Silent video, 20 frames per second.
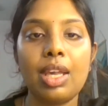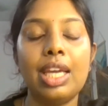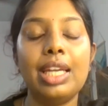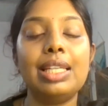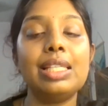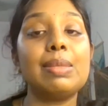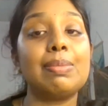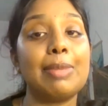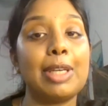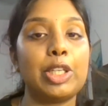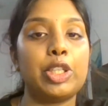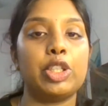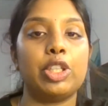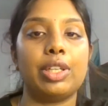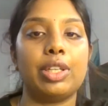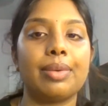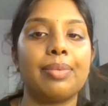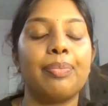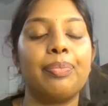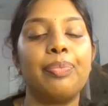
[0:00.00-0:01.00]
It is
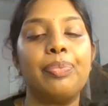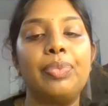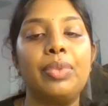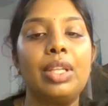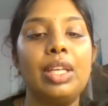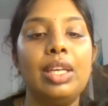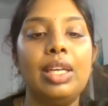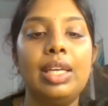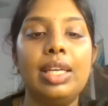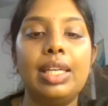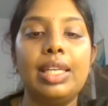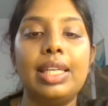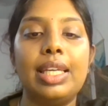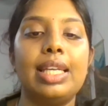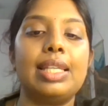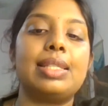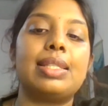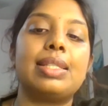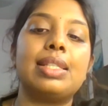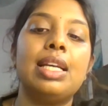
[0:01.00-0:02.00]
measured.
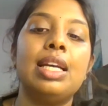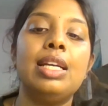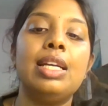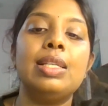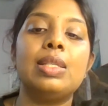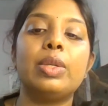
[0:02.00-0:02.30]
Yes.